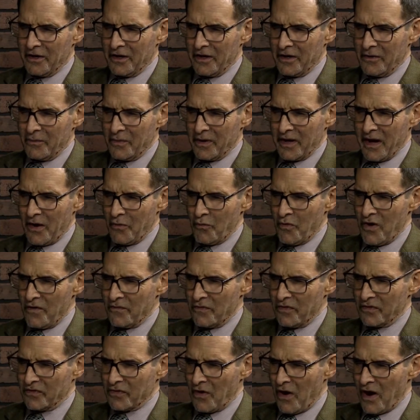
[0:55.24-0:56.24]
We got
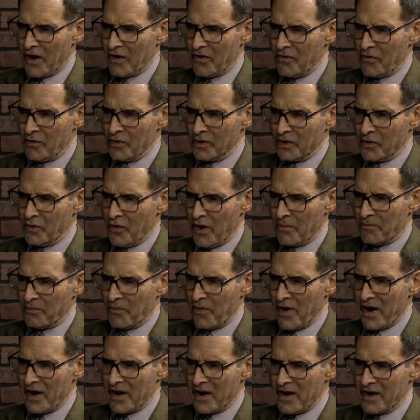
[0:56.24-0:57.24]
Rivers Auto
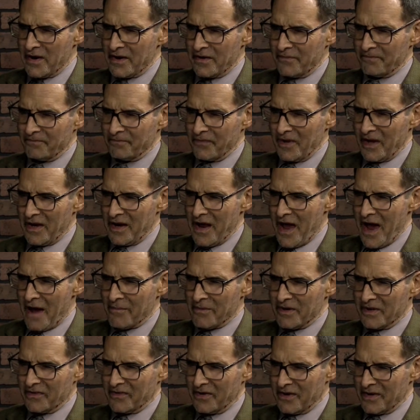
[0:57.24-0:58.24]
Incorporated in
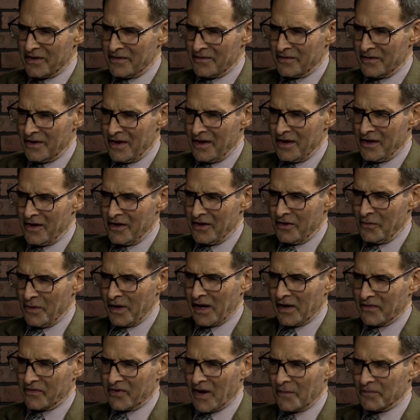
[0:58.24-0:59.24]
Abington. We
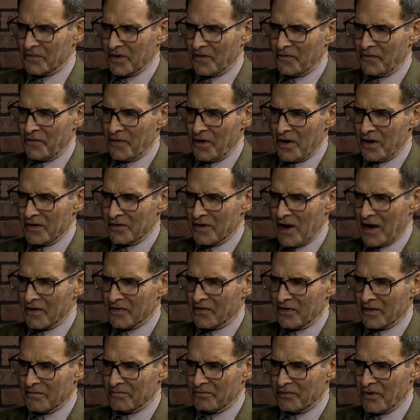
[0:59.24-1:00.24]
got something for you,
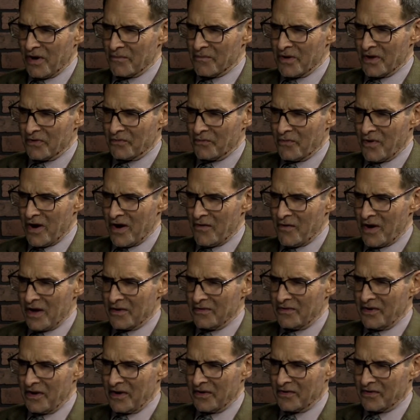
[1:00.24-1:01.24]
Dustin Plymouth, Rare
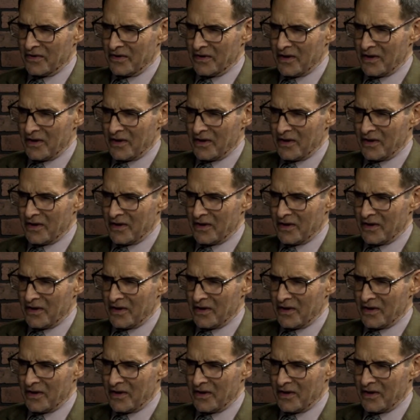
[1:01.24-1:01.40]
Antiques and